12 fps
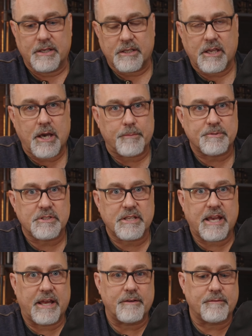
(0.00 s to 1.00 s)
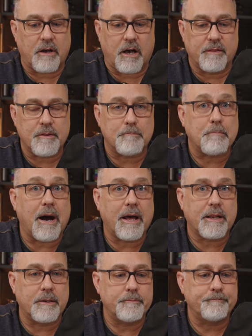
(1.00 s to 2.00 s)
cups kind of on the
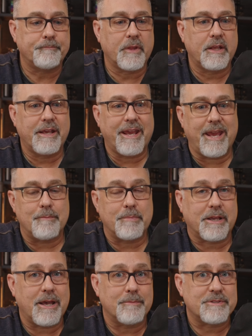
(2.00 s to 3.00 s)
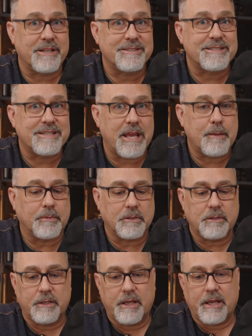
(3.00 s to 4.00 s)
bottom and becomes
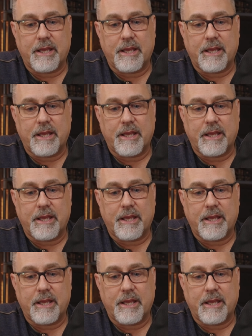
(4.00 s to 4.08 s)
unstable.